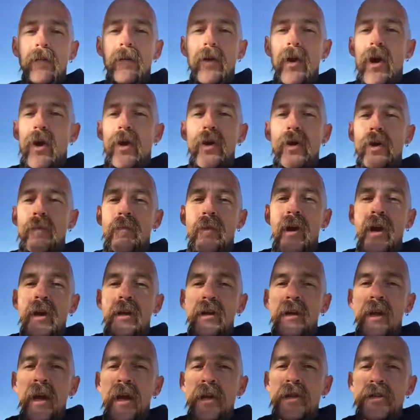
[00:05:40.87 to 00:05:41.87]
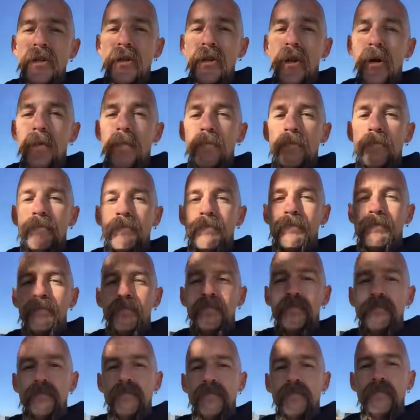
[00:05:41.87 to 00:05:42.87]
We all heard of Michelangelo.
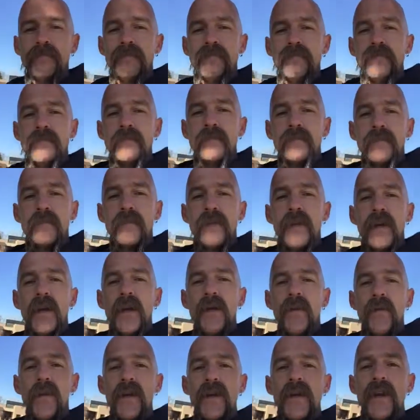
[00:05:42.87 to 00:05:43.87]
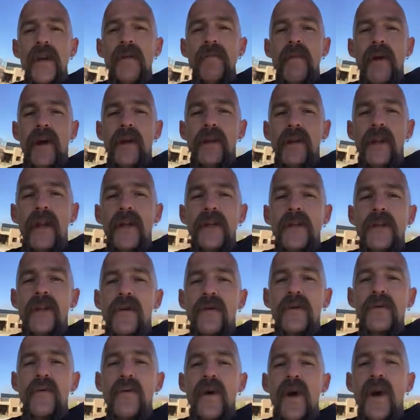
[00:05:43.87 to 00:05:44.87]
One day
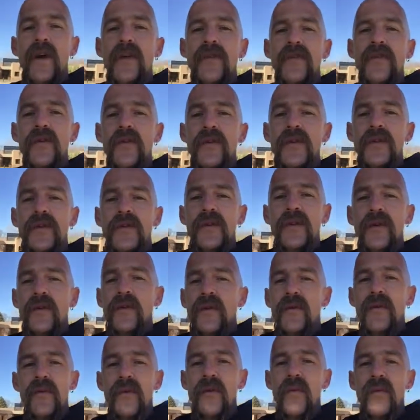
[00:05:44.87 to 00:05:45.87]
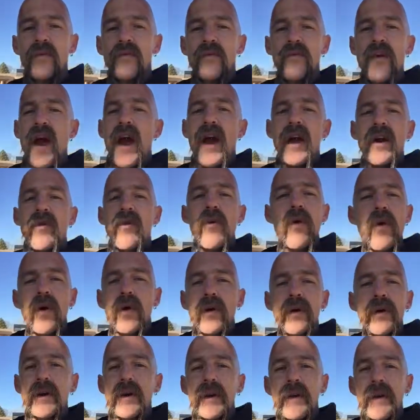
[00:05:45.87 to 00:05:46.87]
Michelangelo was walking through this rock
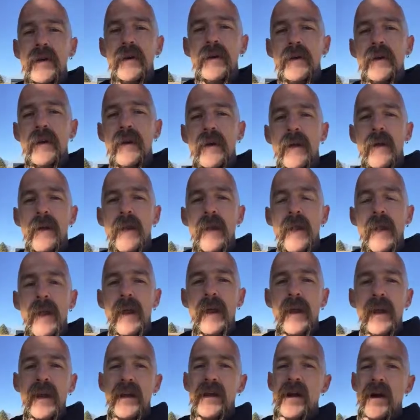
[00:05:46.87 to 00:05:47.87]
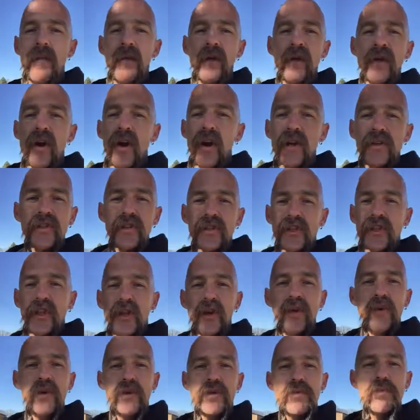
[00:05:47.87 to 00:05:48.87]
quarry and he come across this
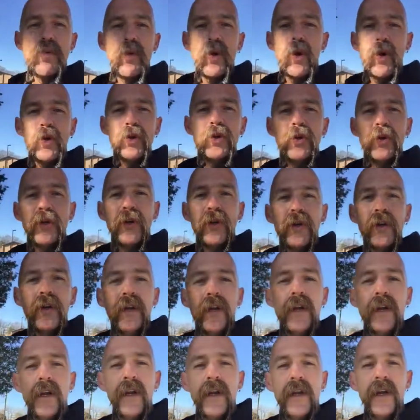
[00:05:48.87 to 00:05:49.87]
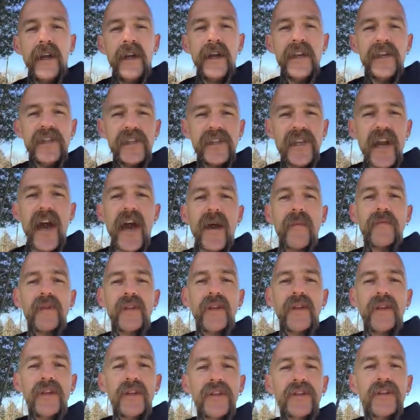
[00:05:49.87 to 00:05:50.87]
huge boulder, and he stopped
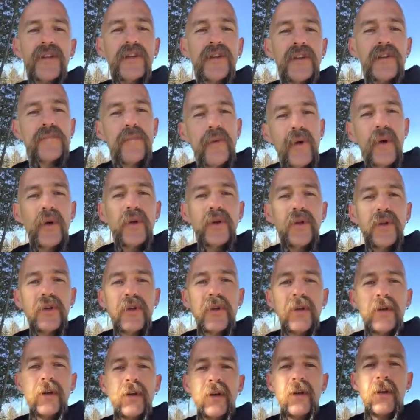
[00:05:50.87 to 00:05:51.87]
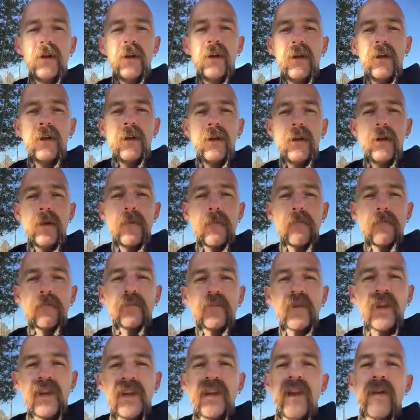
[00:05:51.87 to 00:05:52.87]
and he looked at this boulder and
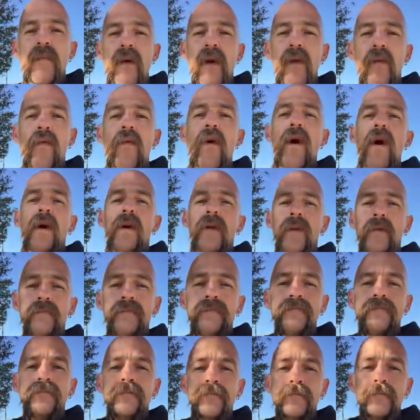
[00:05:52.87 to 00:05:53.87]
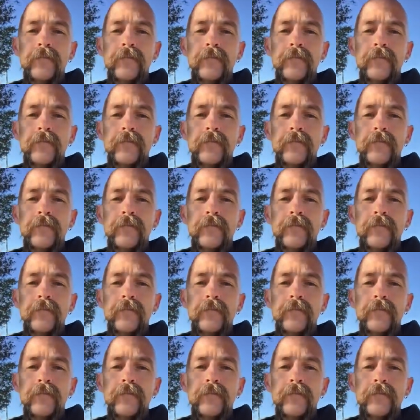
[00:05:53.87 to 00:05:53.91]
he kept on walking.